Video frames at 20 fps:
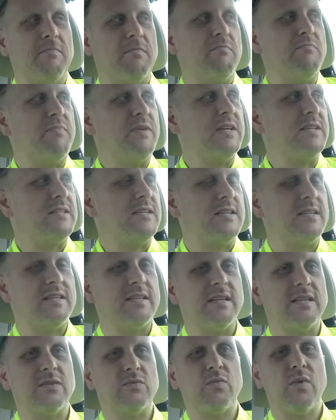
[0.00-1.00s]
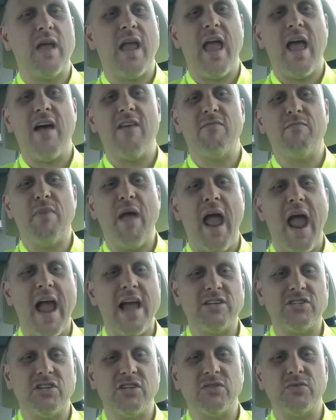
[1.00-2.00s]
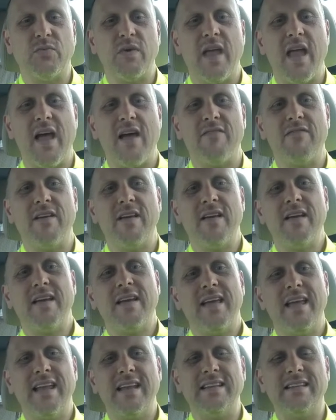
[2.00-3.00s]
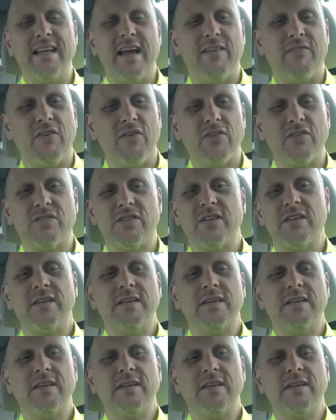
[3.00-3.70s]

businesses, we have passions, we have endeavors.